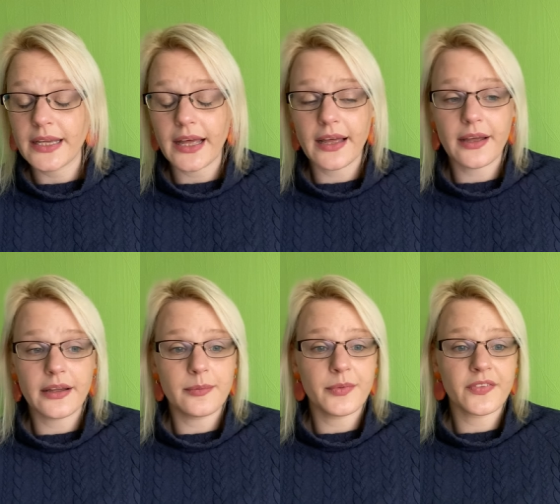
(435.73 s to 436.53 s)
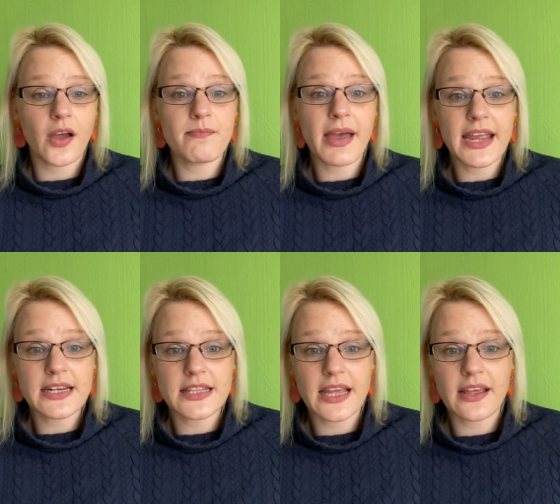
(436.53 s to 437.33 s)
um, so I
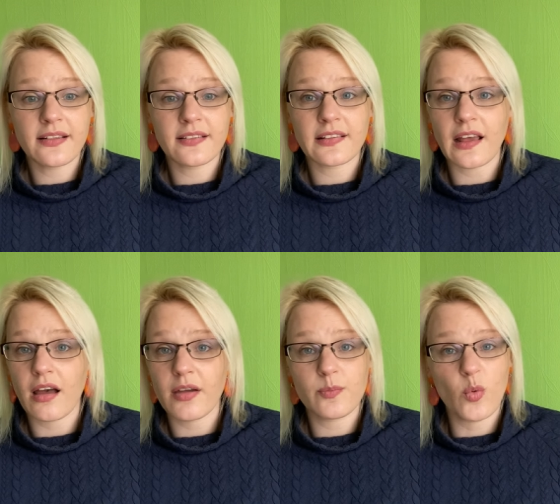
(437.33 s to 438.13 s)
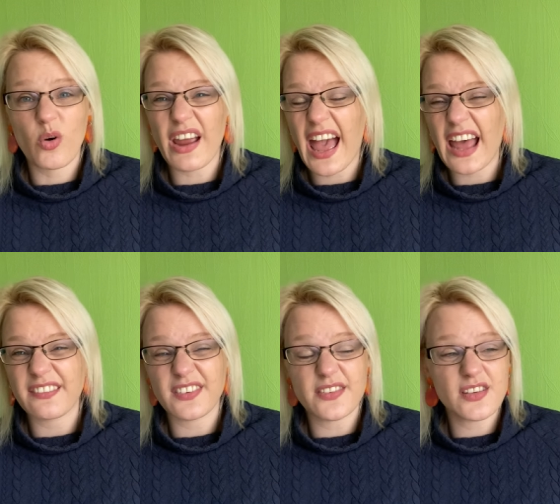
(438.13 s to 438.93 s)
made this, I wore it a
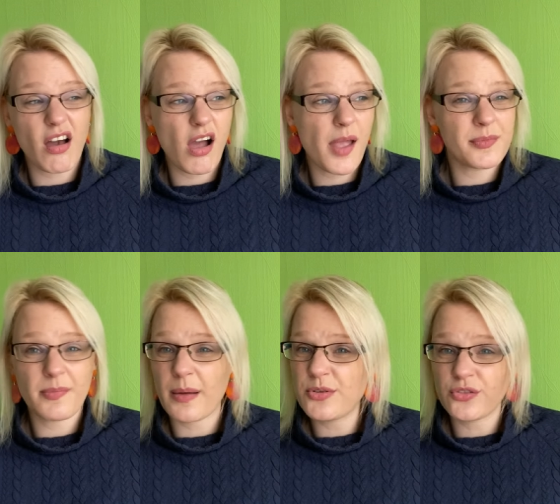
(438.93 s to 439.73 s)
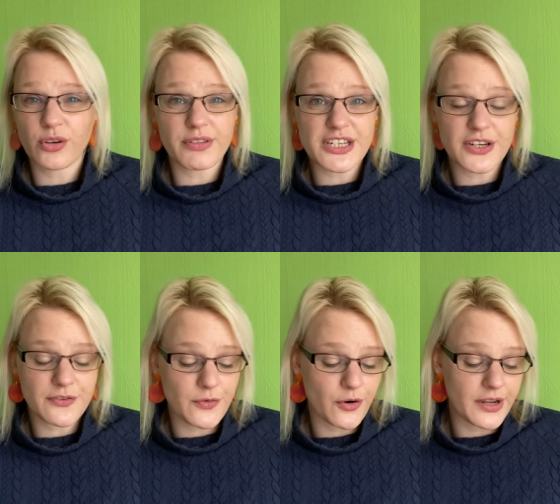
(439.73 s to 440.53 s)
handful of times, but I'm just not reaching
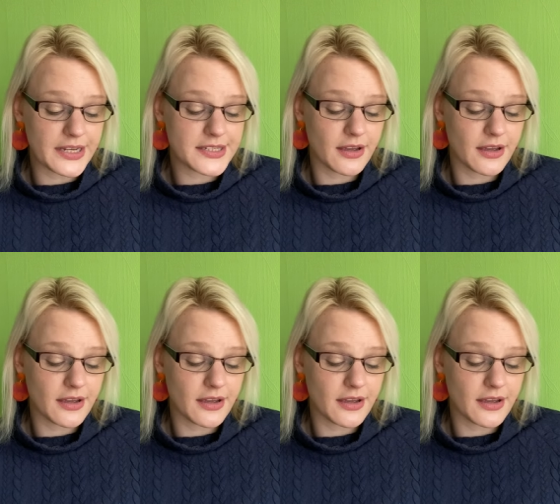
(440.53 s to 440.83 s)
for it.